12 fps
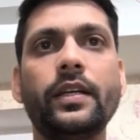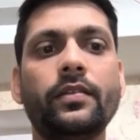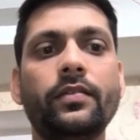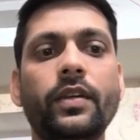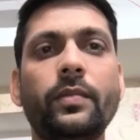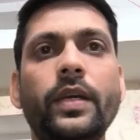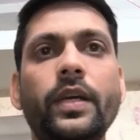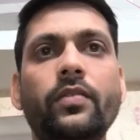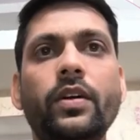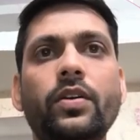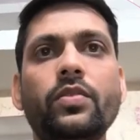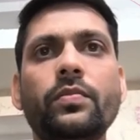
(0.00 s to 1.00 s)
will be equal
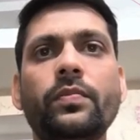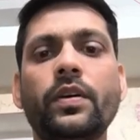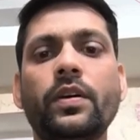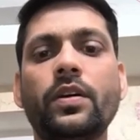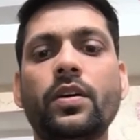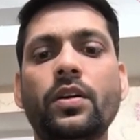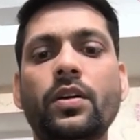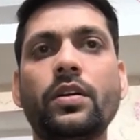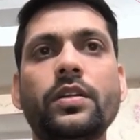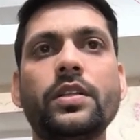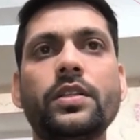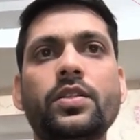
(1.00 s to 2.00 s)
to,
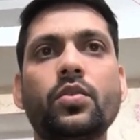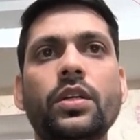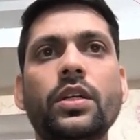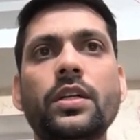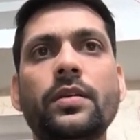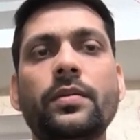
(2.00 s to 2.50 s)
this is total